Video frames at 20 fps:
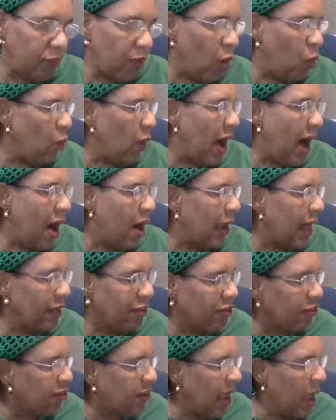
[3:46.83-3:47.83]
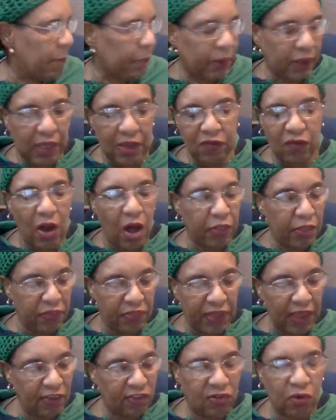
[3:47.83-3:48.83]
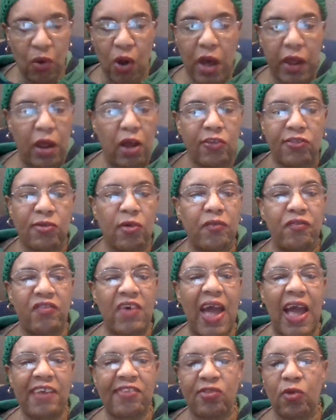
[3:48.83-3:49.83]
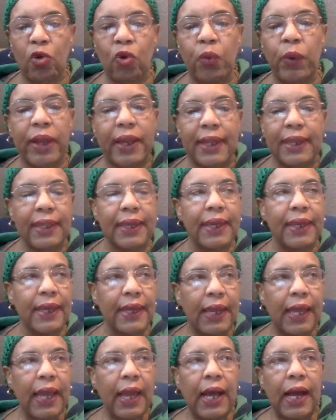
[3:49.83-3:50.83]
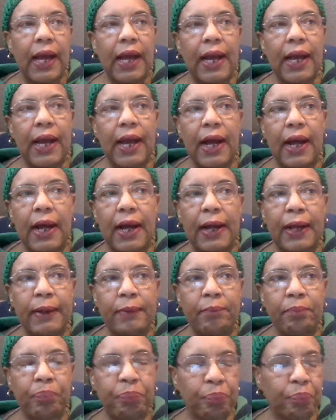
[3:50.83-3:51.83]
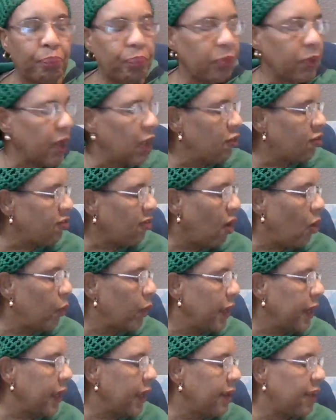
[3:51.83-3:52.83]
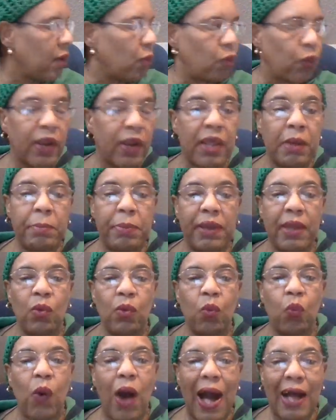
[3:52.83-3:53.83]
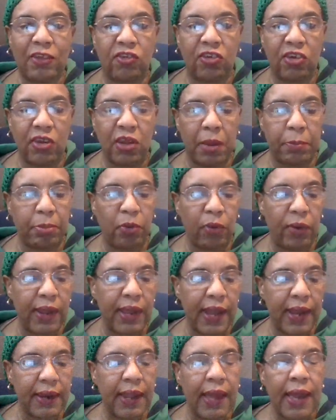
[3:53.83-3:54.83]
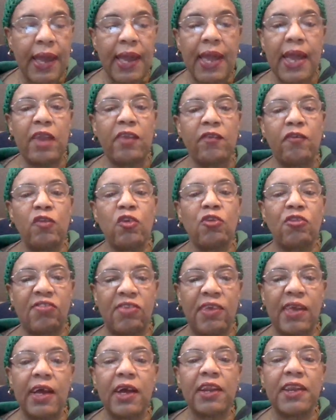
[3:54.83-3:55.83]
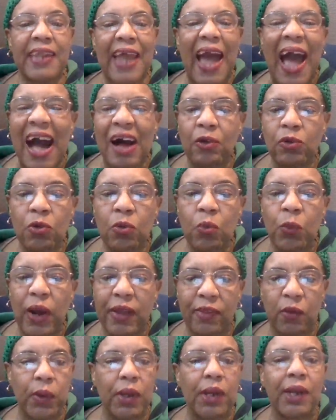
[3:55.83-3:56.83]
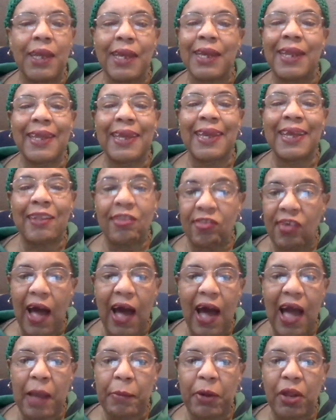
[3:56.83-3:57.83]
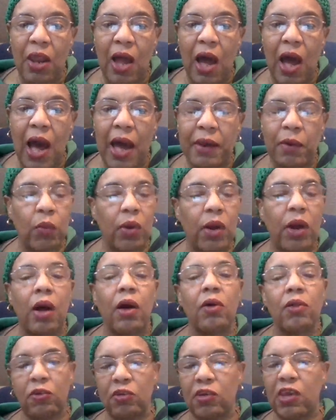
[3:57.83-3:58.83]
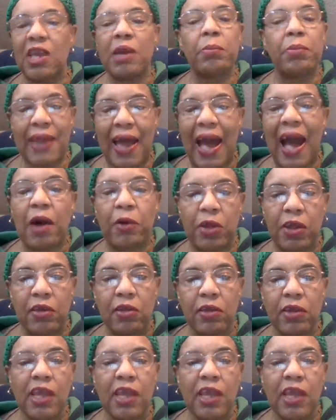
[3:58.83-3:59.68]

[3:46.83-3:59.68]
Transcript: Wow, I just can't believe all the things going on so fast, so quickly. And so we need to really be watching and praying. And if you're still doubting whether we're in end time or not, well, keep doubting.